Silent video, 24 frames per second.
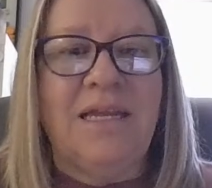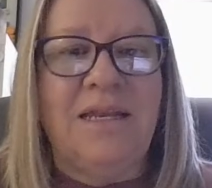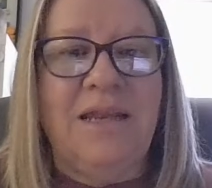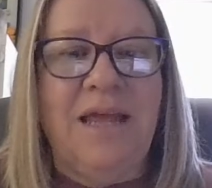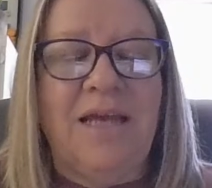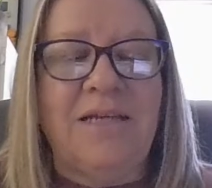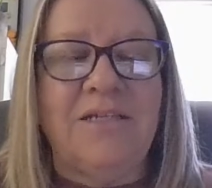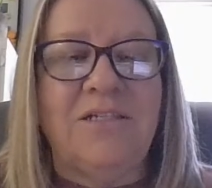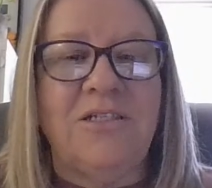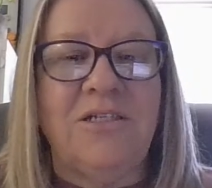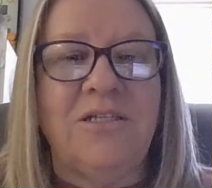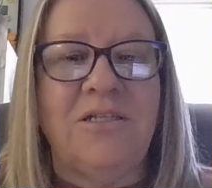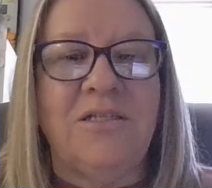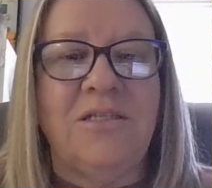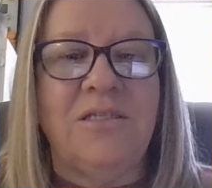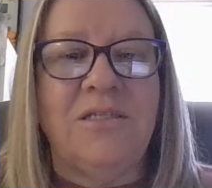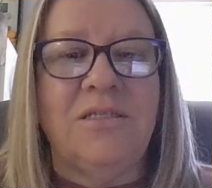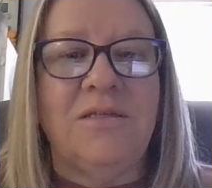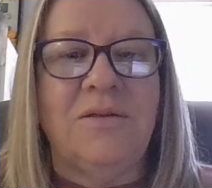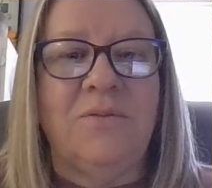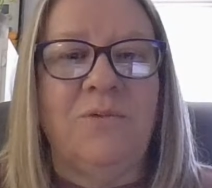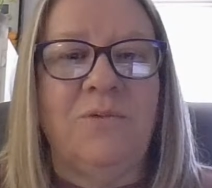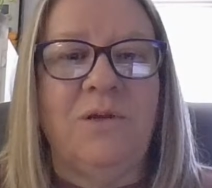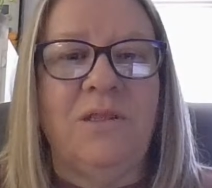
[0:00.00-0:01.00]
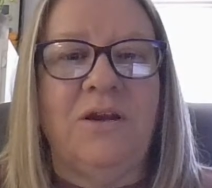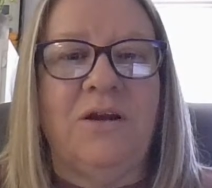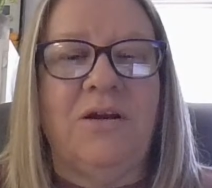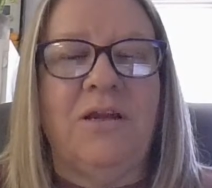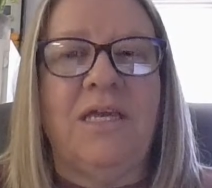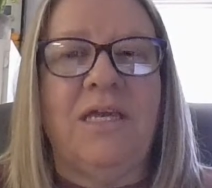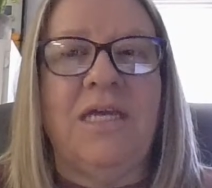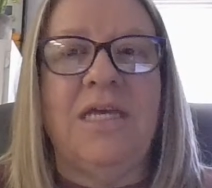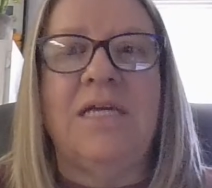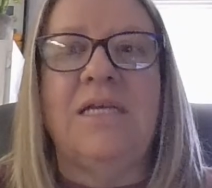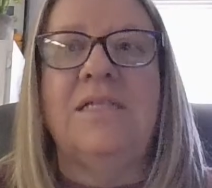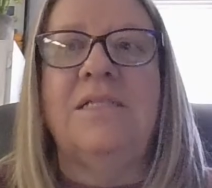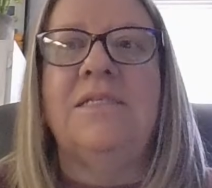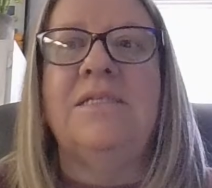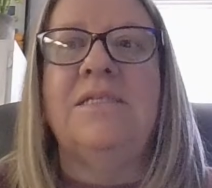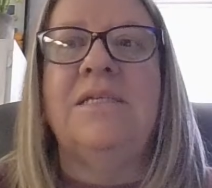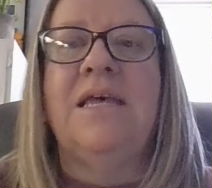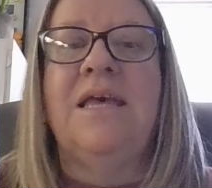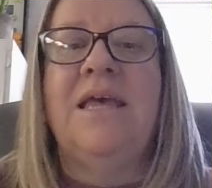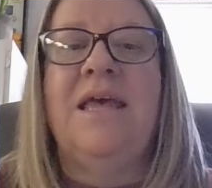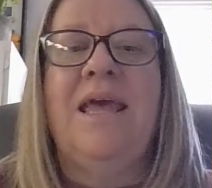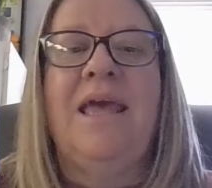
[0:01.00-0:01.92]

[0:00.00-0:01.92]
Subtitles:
connections with our kids.